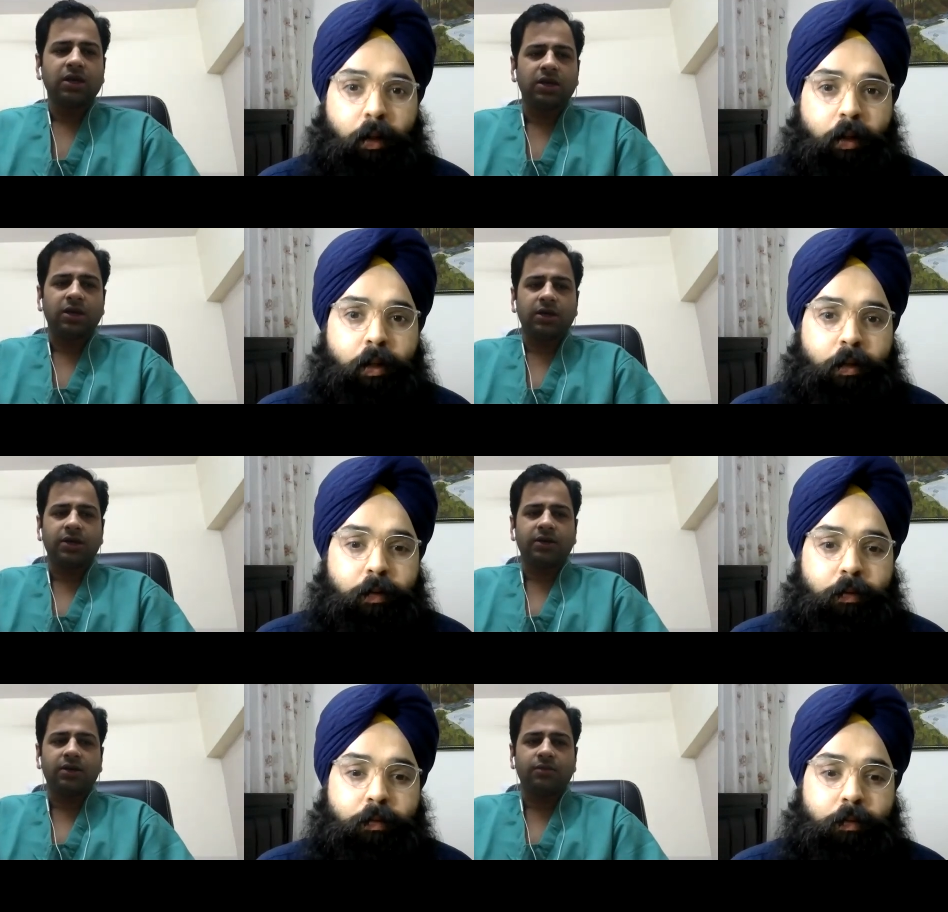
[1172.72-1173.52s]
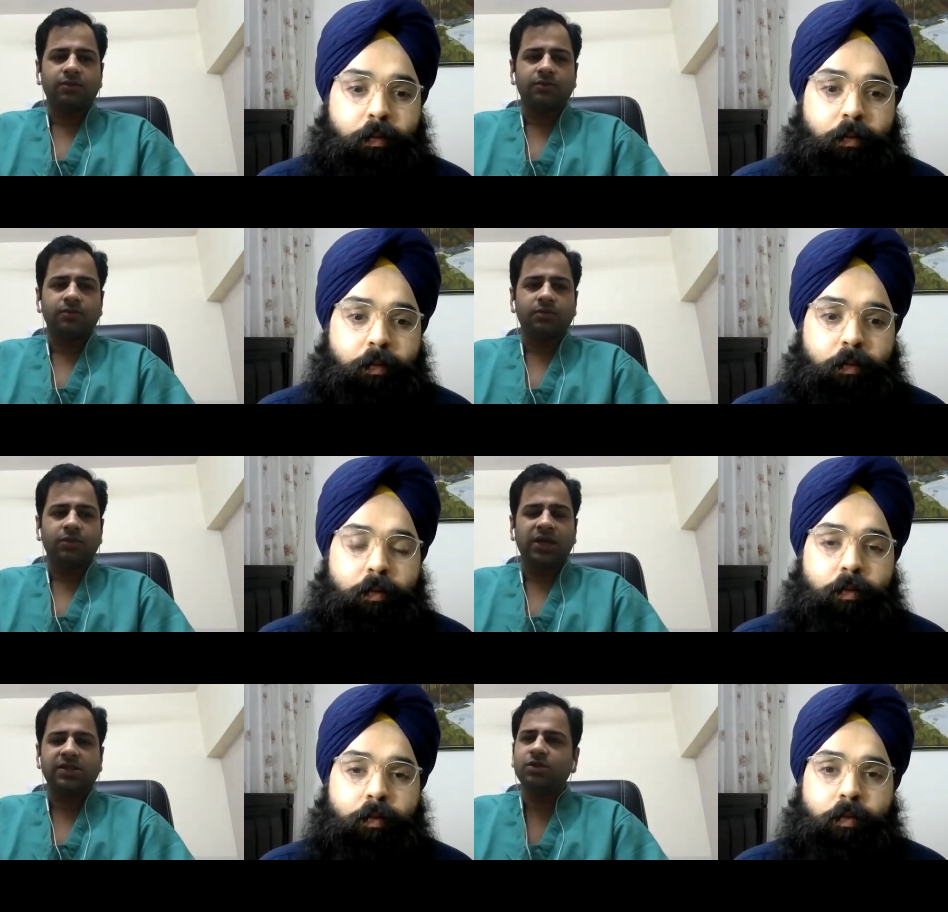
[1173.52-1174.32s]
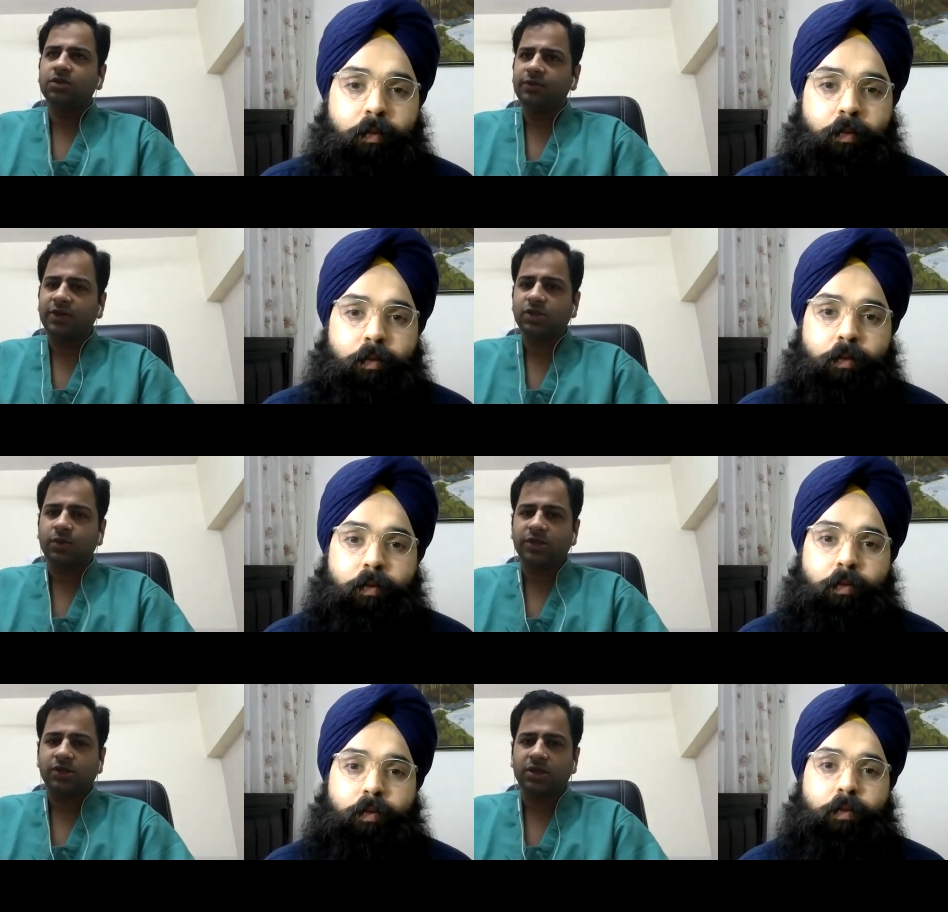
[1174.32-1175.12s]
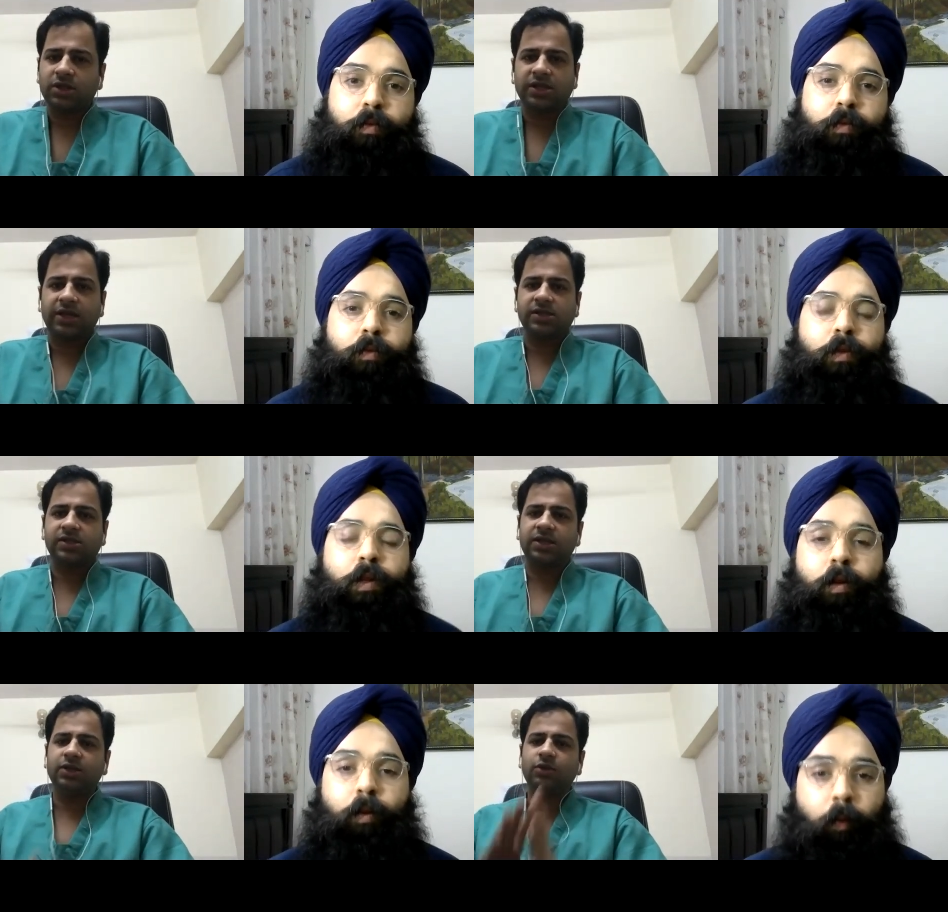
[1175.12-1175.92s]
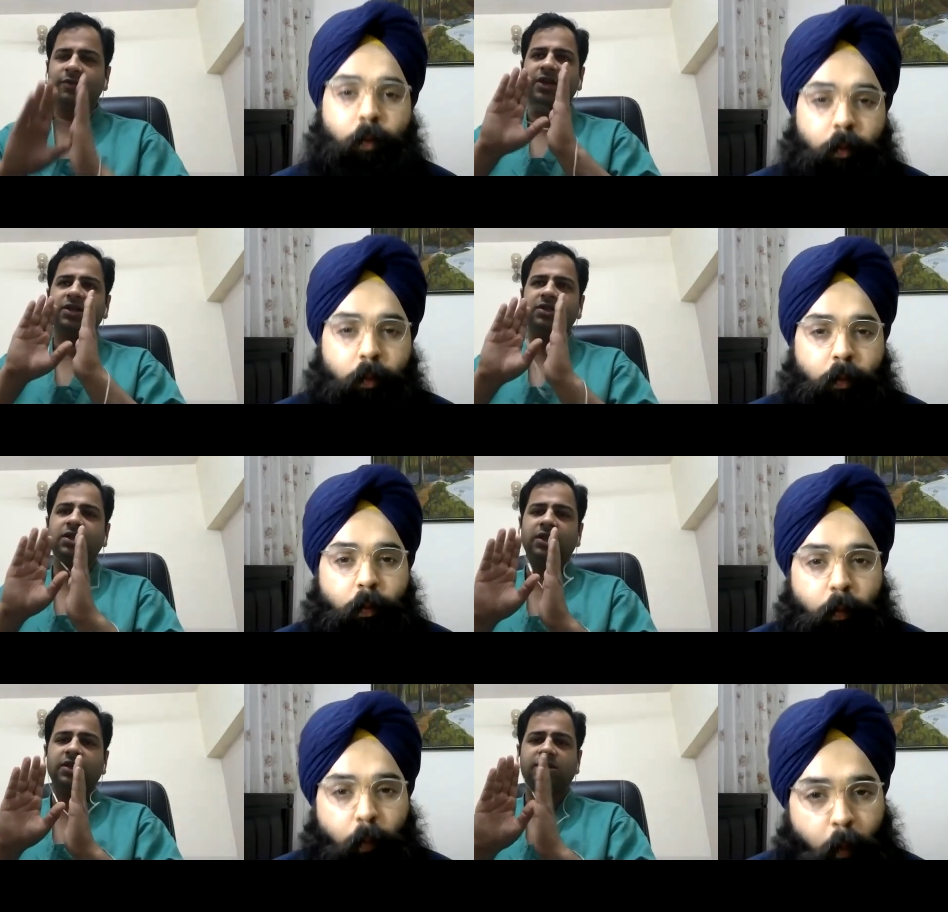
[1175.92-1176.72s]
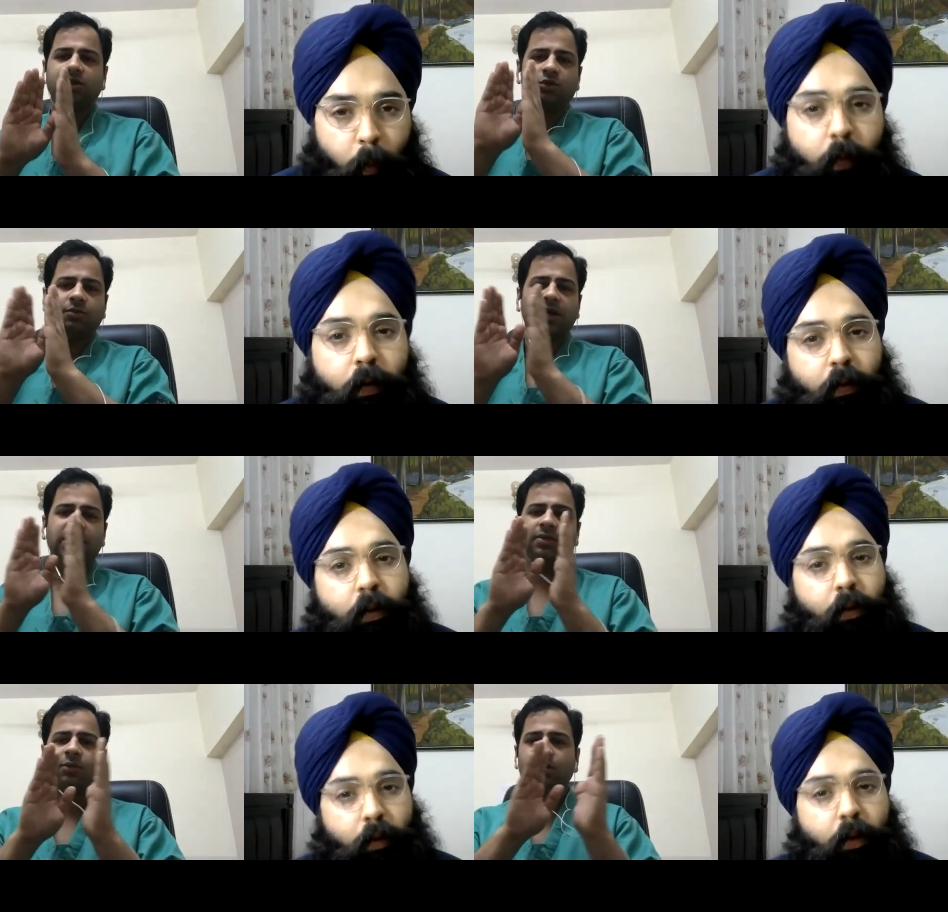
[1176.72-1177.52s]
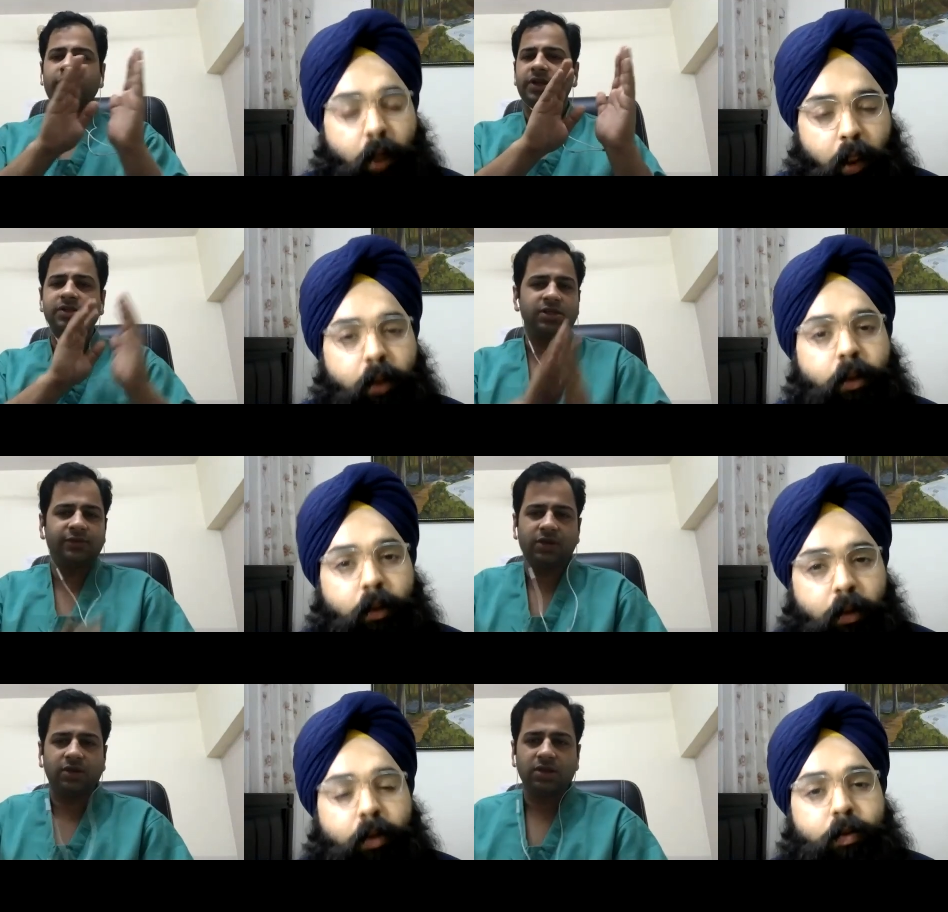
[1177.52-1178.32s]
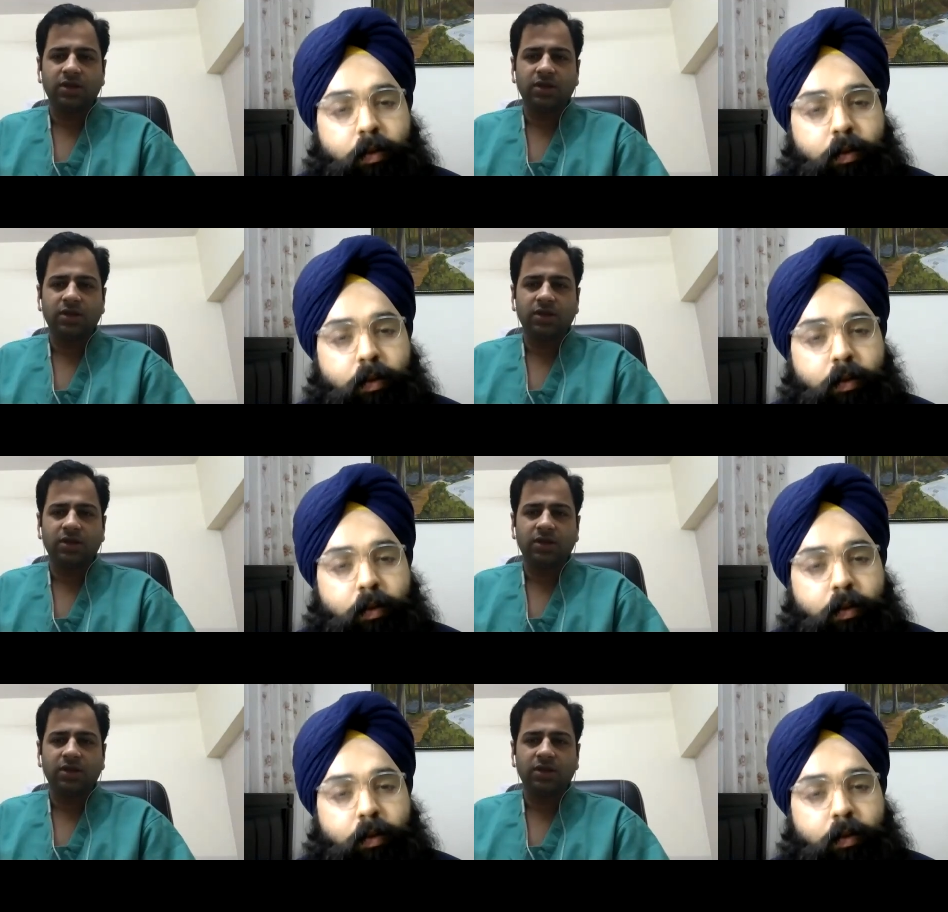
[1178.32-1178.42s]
Speaker 1: Uh, the answer to the first question is, like I said, you divide the case into mild, moderate, and severe.